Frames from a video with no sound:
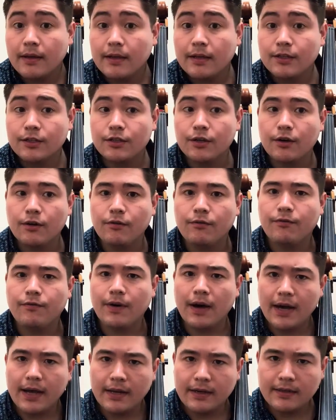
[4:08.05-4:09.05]
So
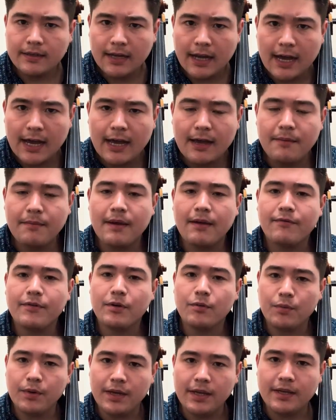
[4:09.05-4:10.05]
find time every
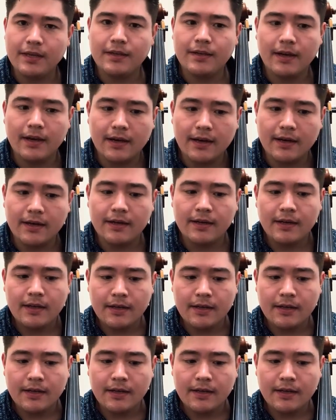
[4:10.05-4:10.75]
week uh,